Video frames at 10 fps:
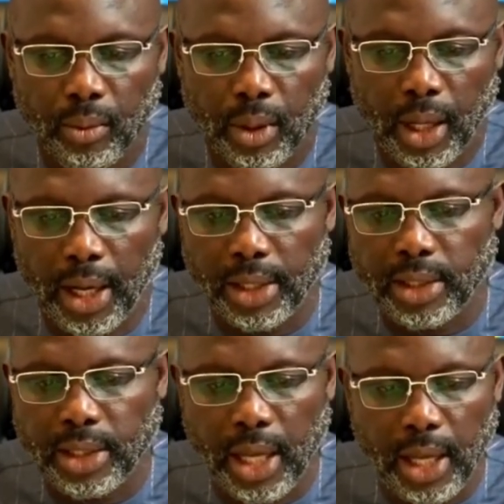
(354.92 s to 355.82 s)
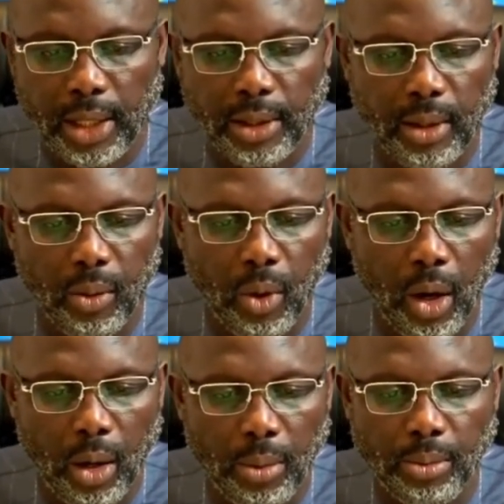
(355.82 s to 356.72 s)
I extend
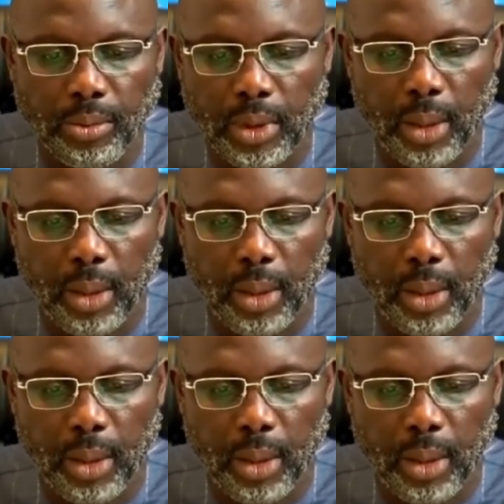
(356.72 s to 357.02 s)
warm